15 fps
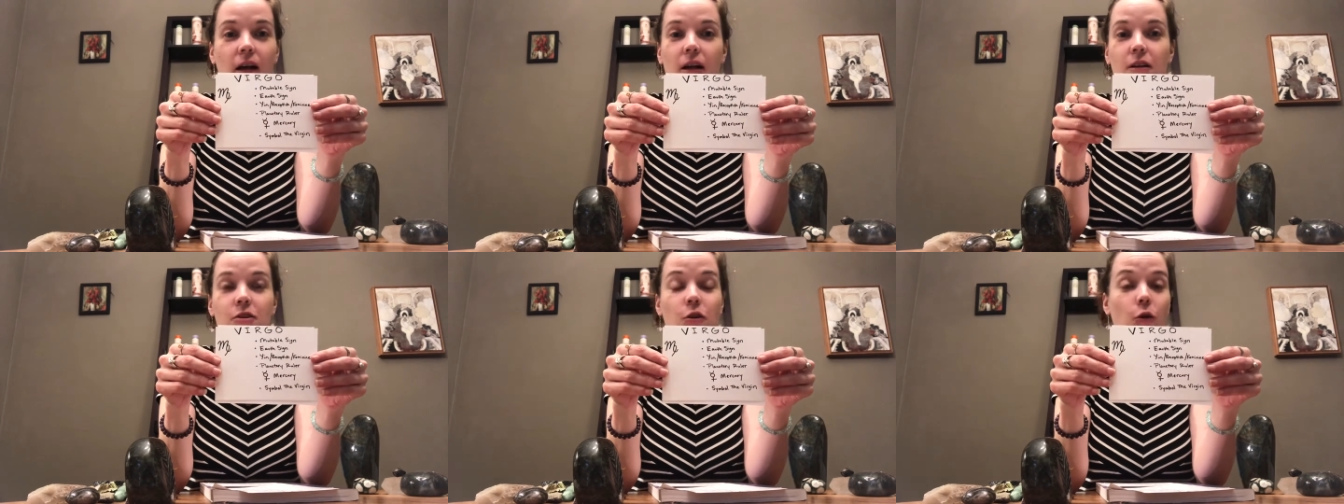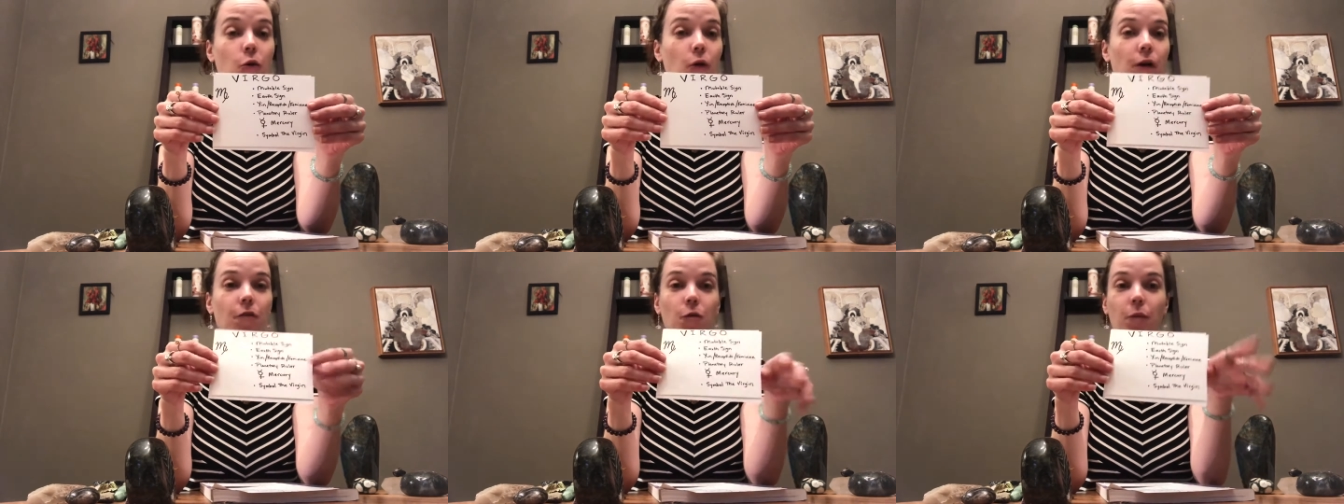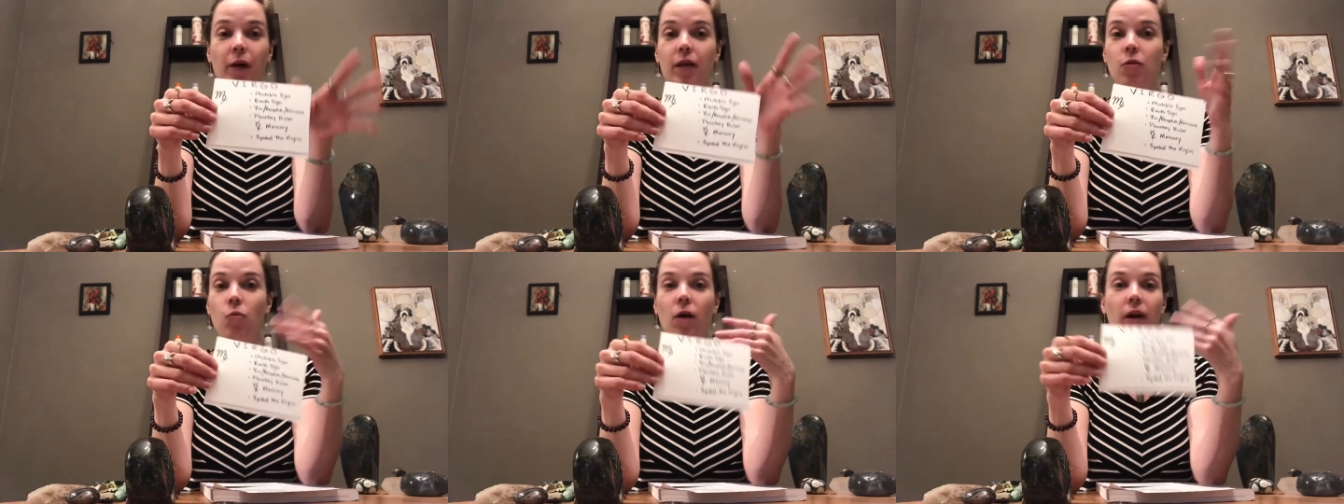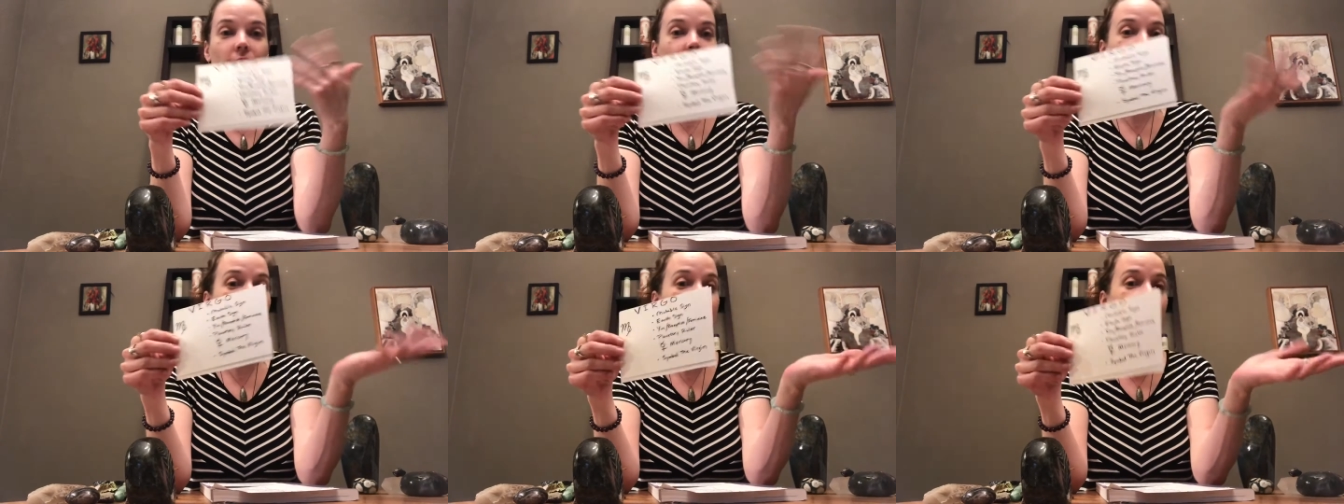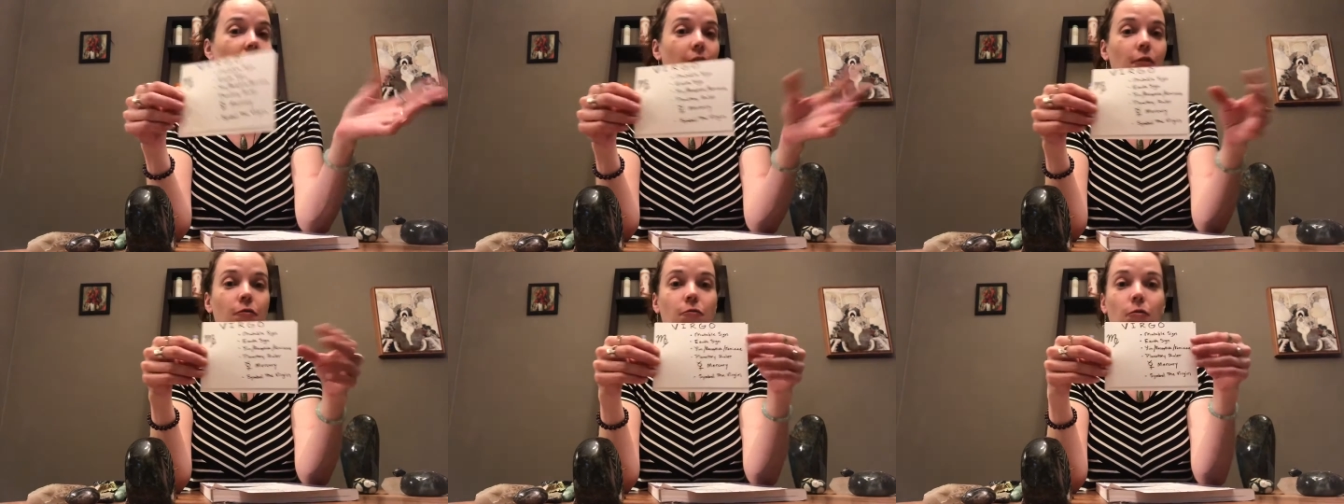So if you picked one of these out
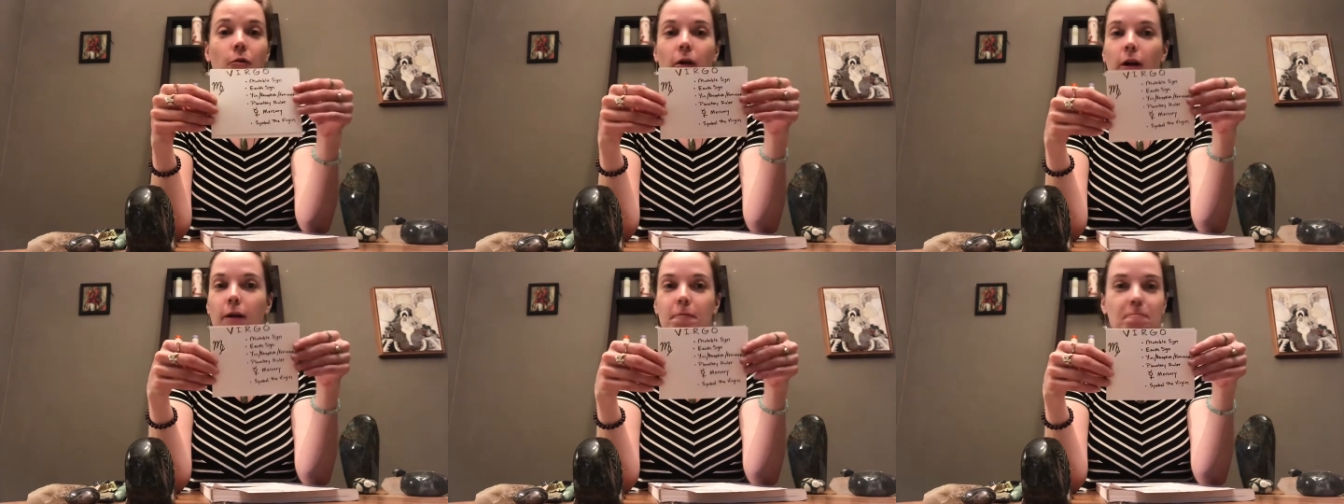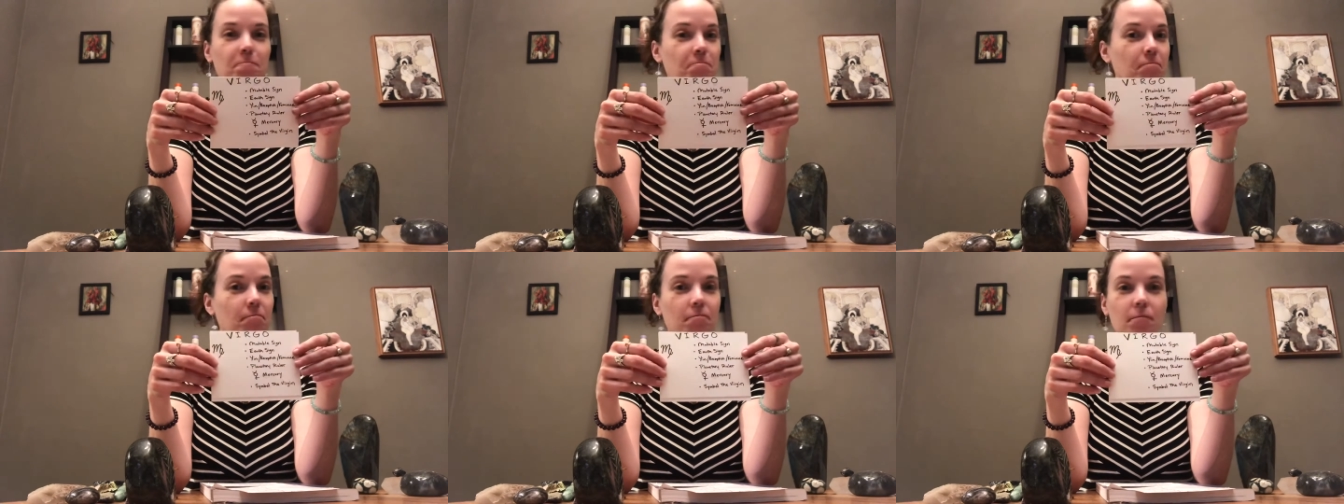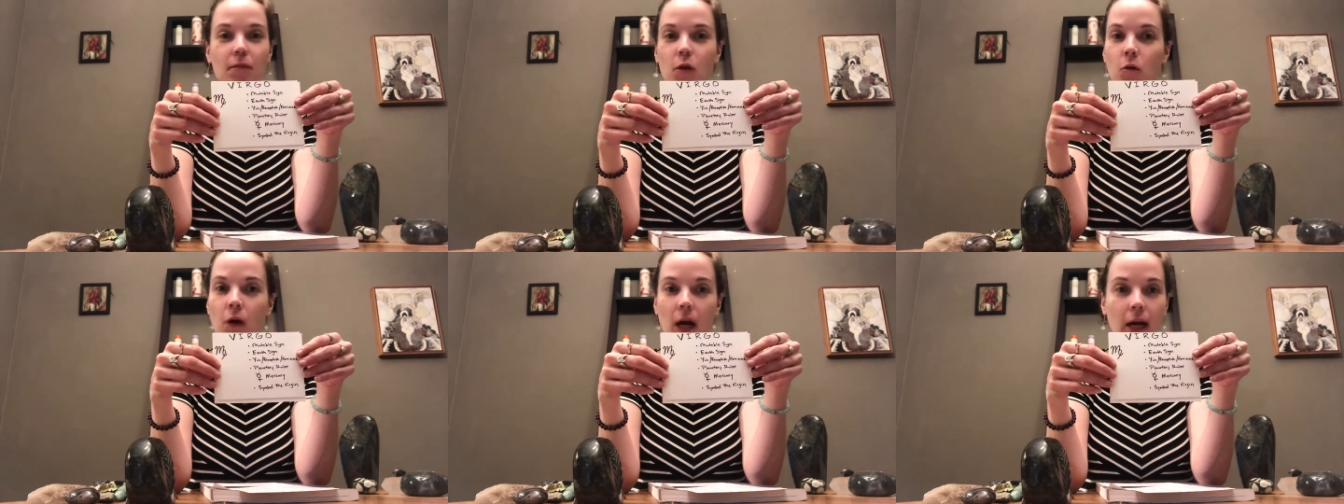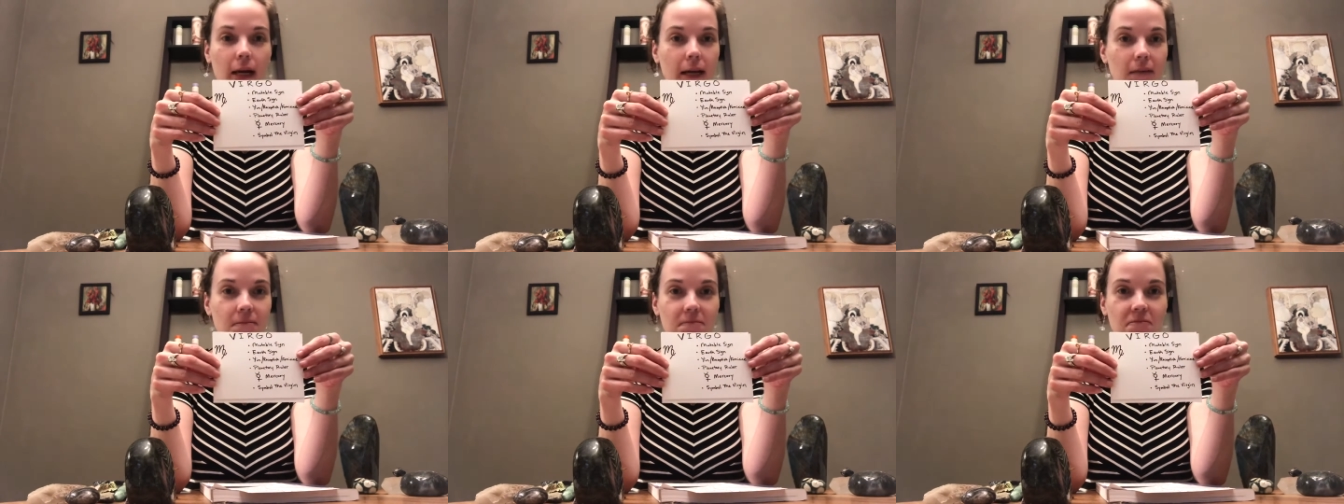of the 4, you got it.